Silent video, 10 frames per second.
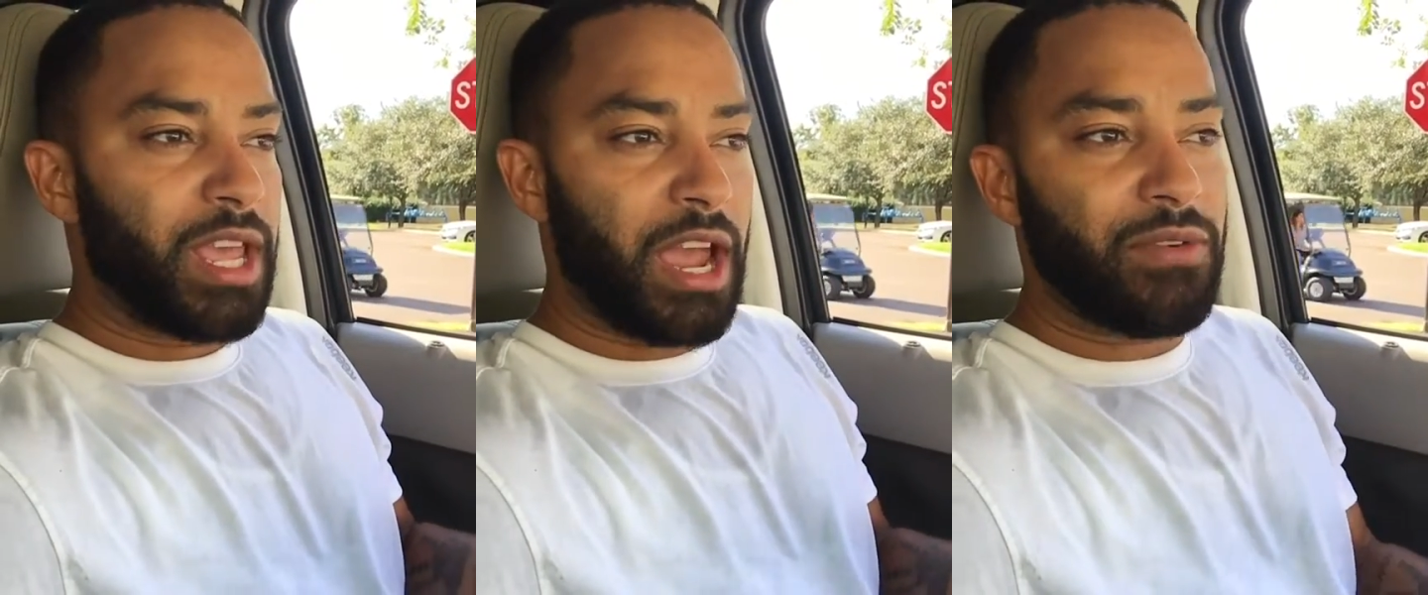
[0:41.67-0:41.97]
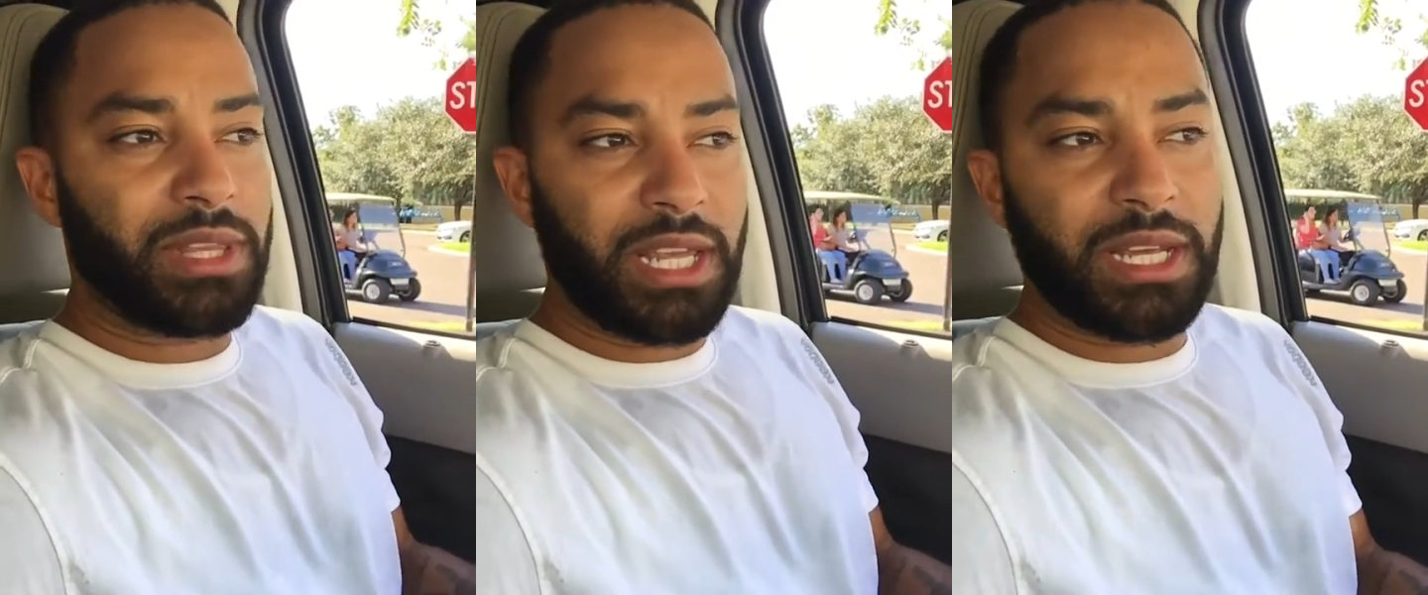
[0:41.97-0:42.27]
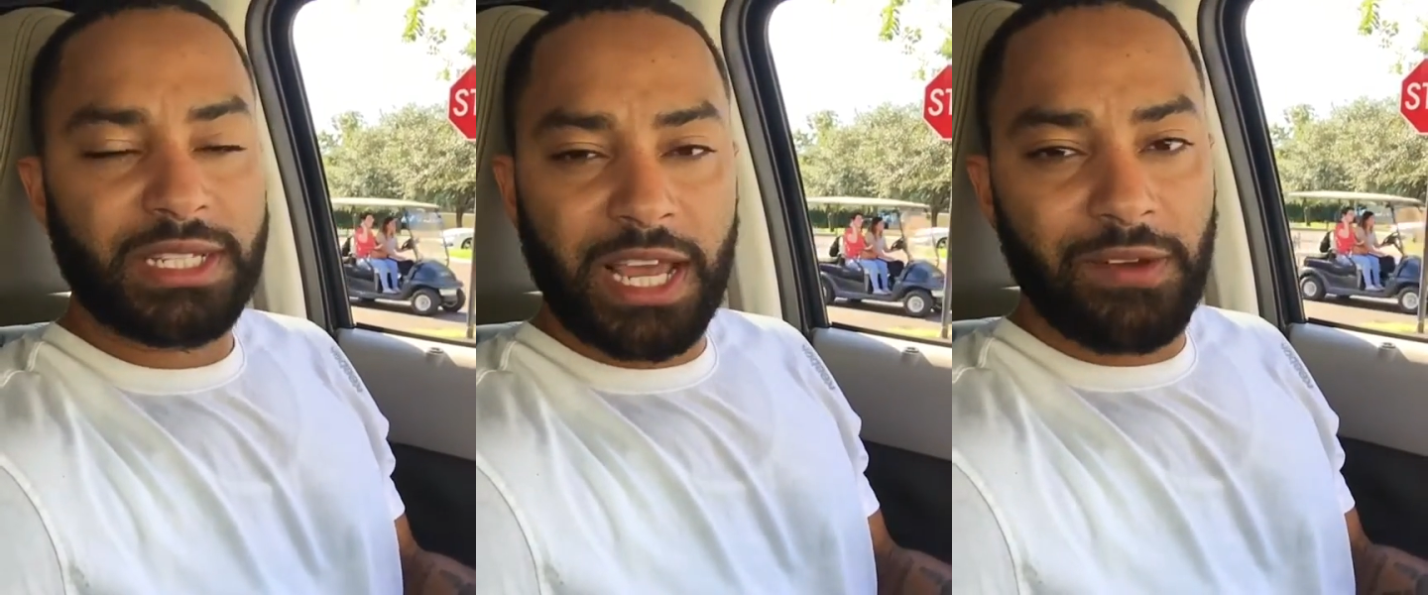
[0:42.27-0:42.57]
everything
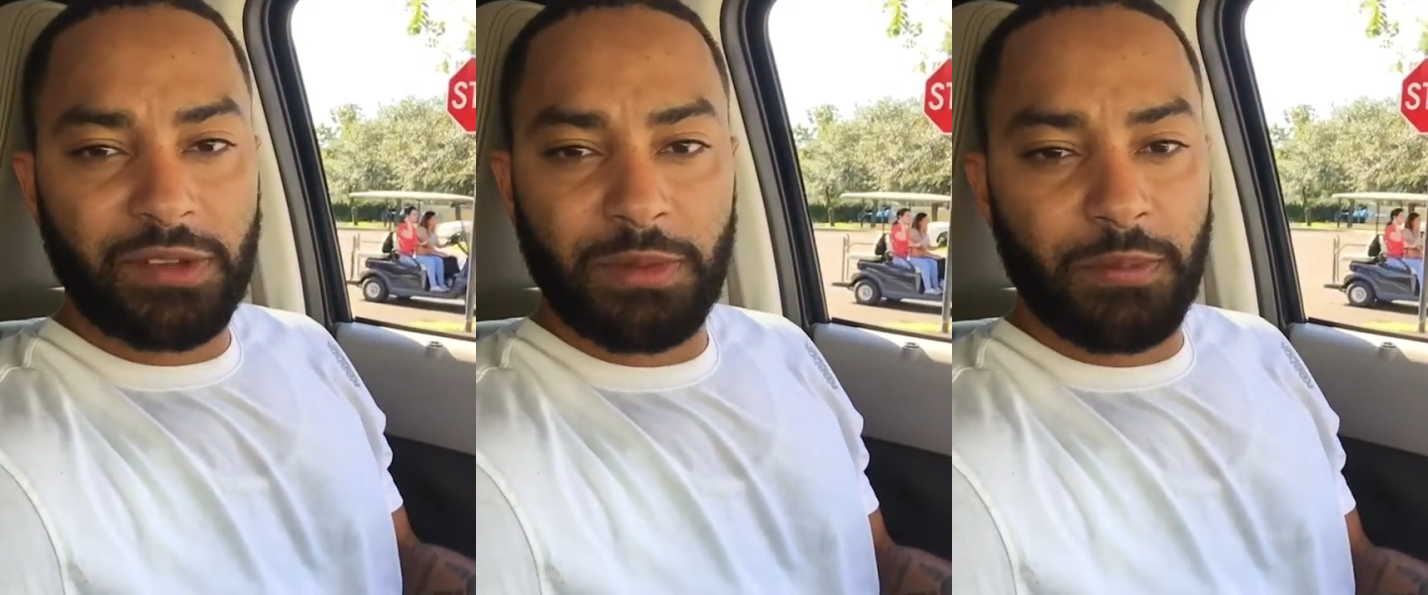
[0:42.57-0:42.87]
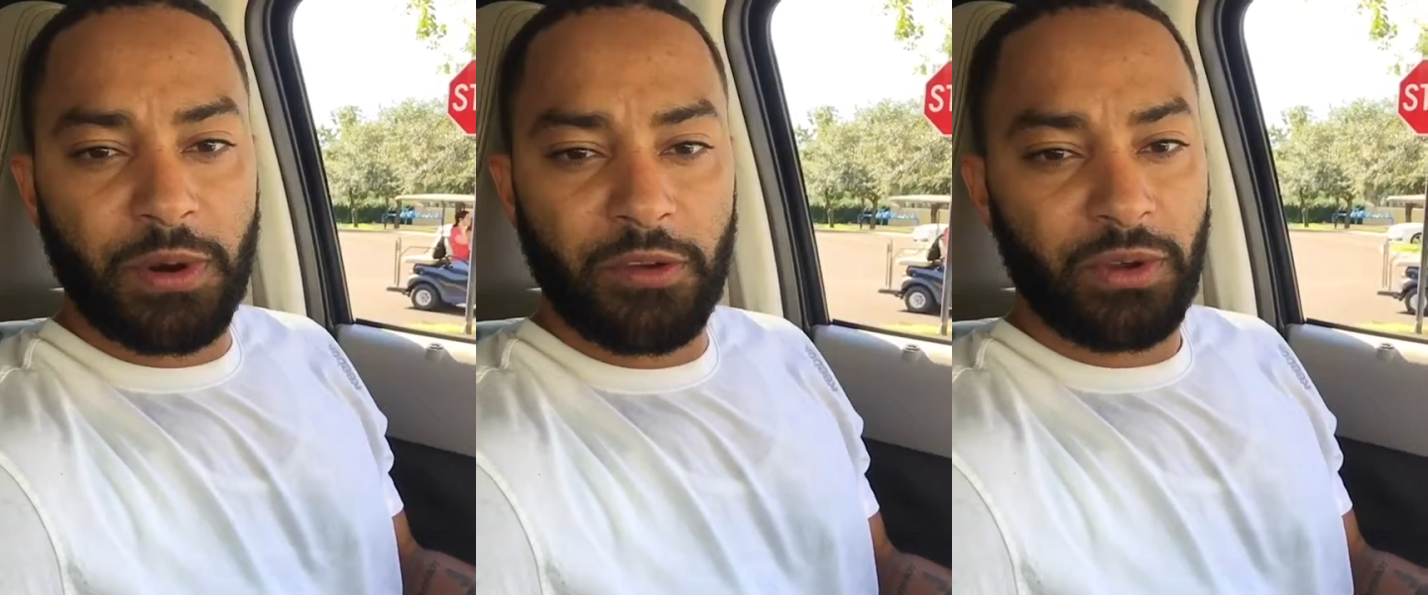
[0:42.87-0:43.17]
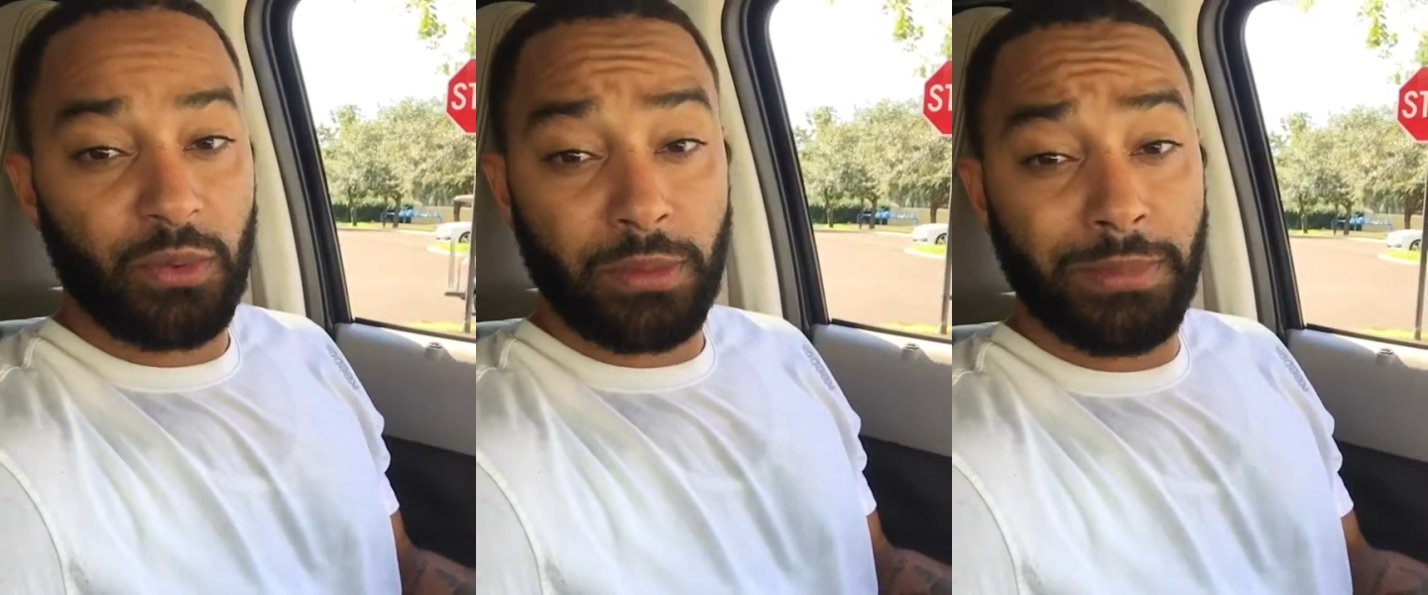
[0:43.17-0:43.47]
doesn't have to be
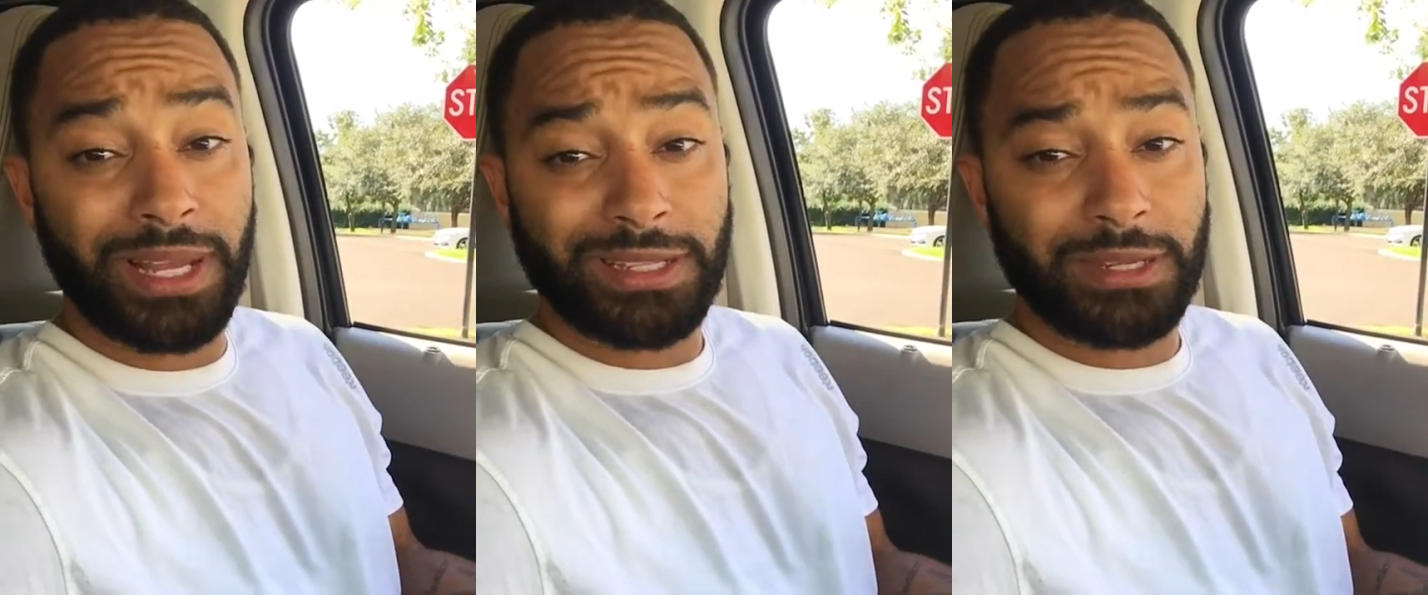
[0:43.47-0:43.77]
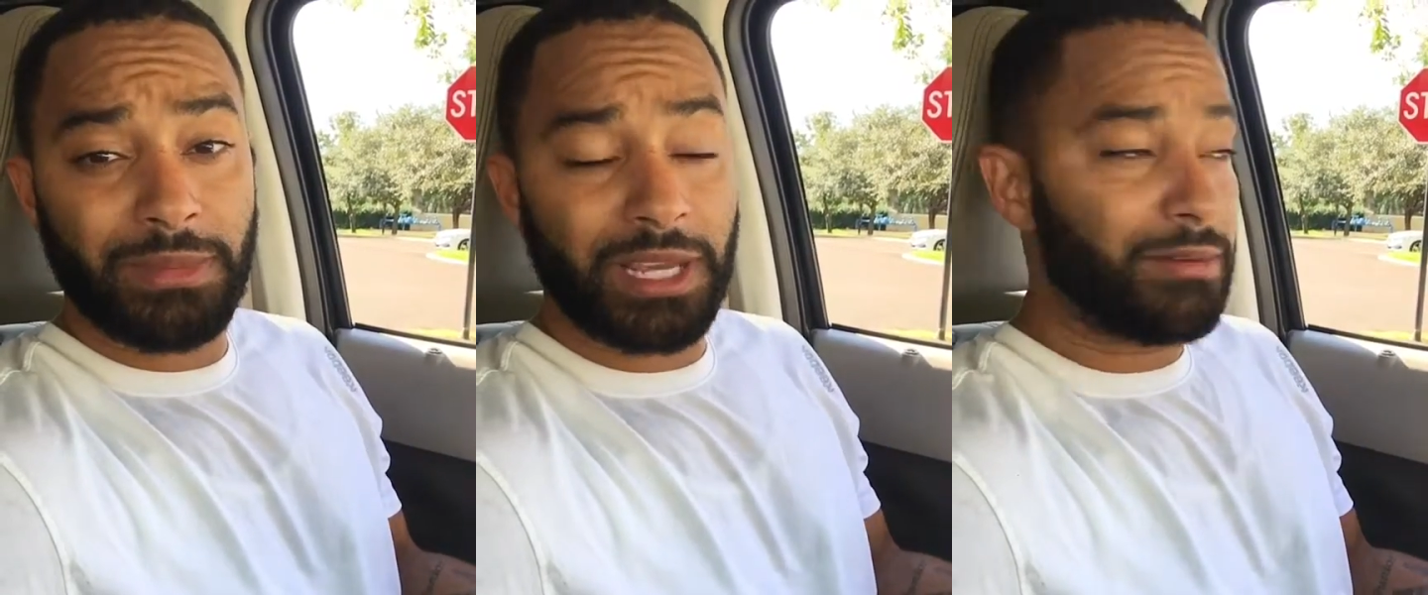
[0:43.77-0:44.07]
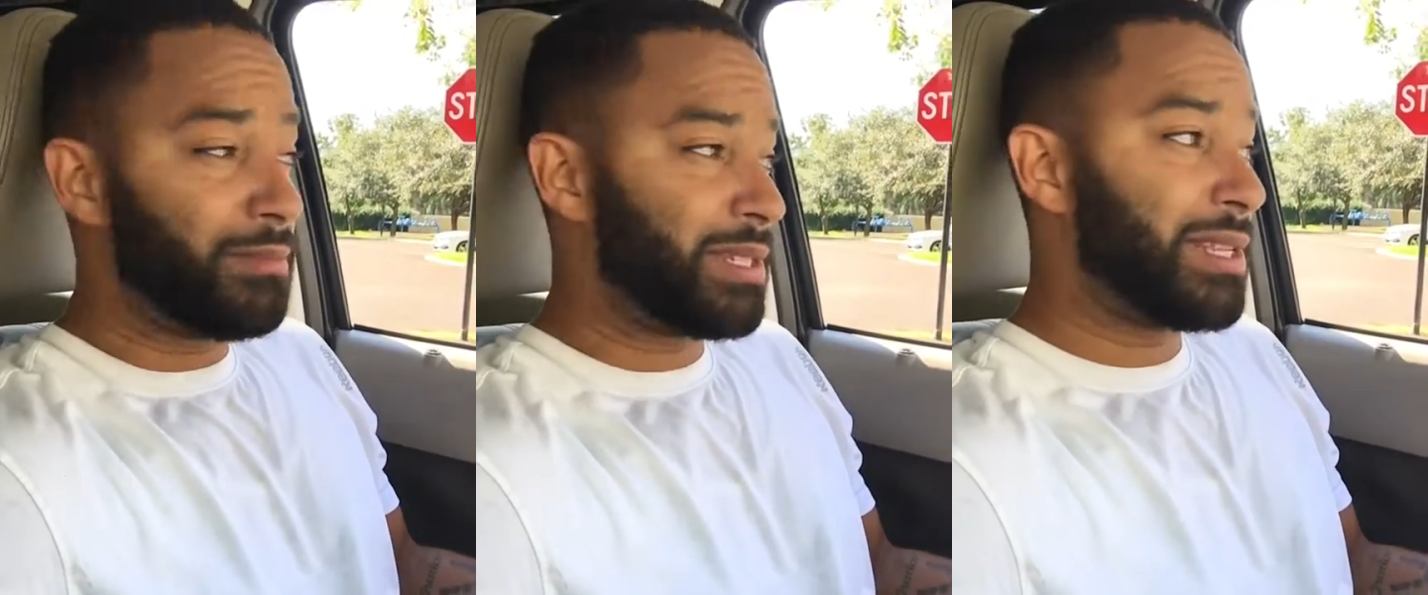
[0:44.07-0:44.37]
perfect we're meant to
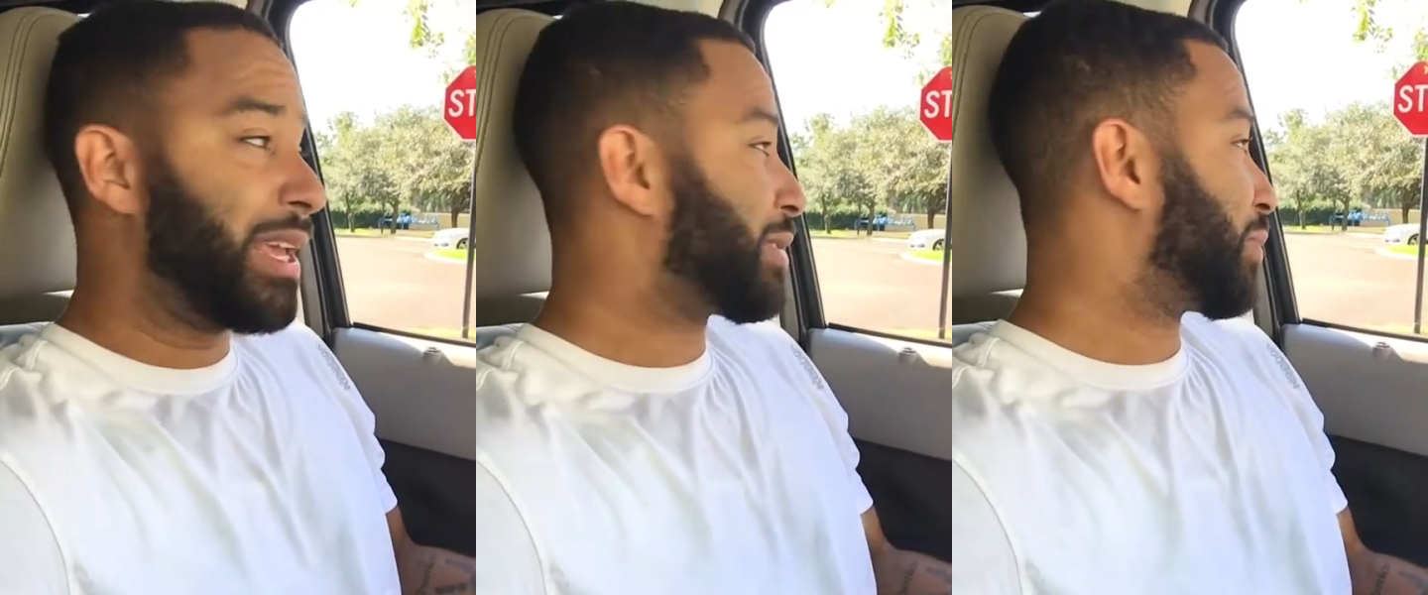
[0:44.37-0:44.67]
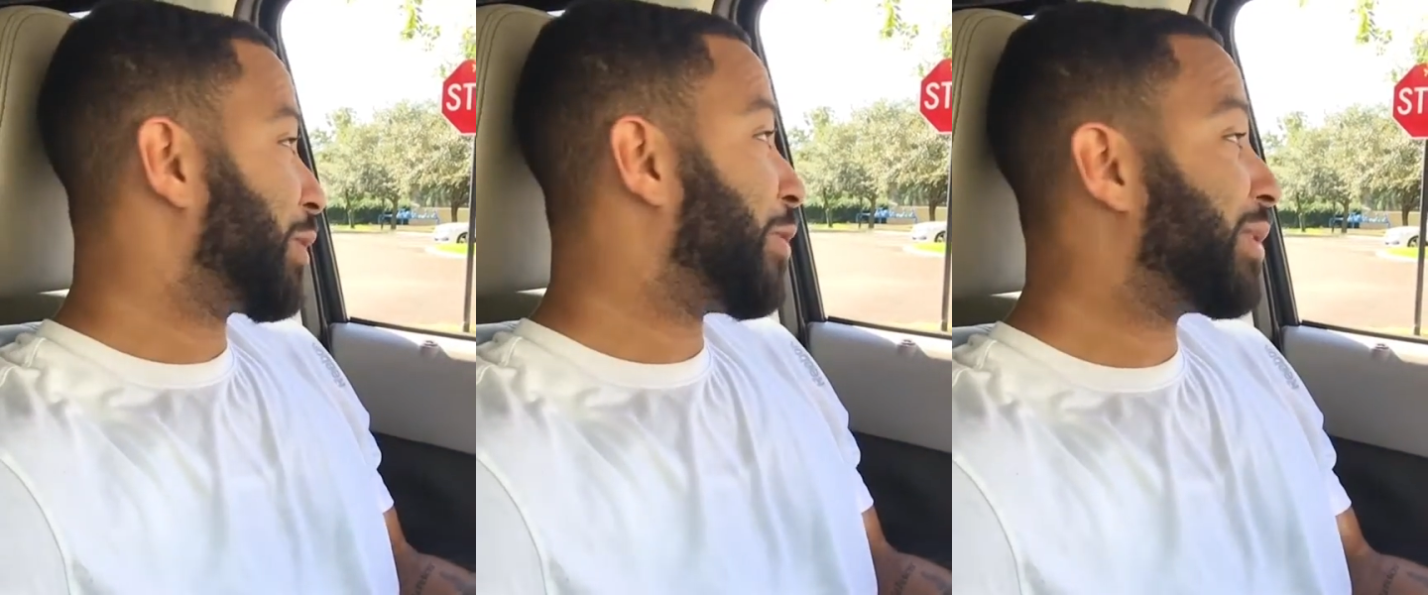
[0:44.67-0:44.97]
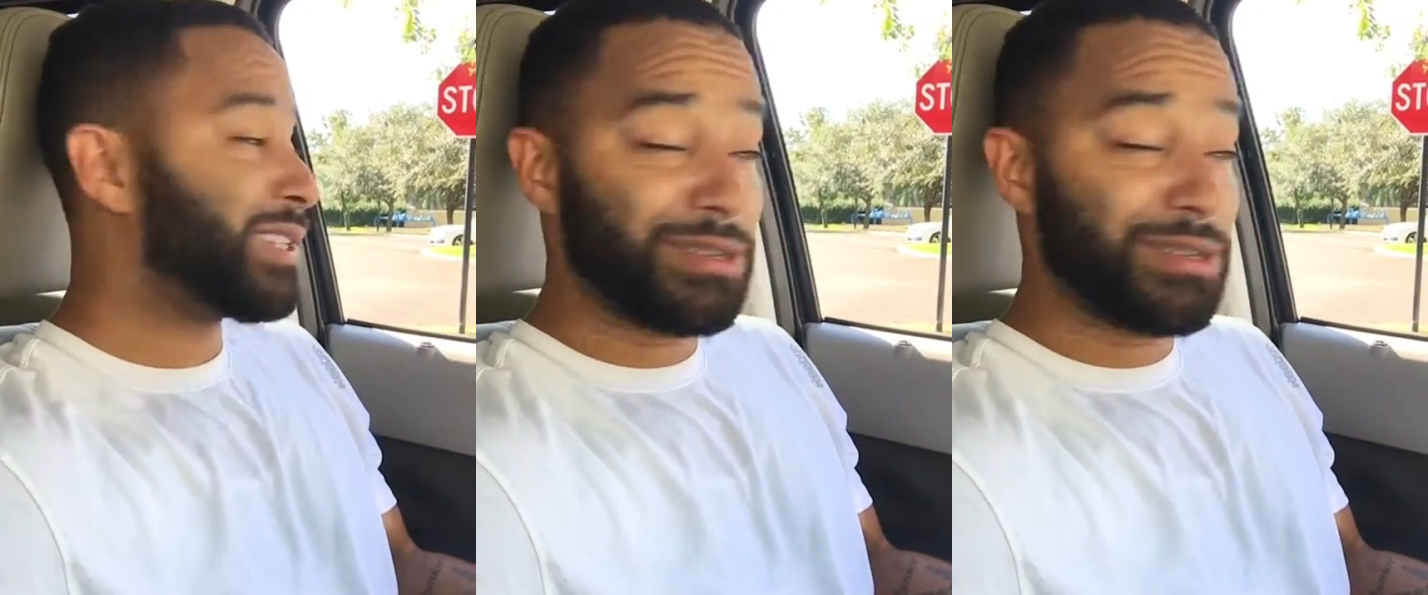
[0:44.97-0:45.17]
make mistakes we're going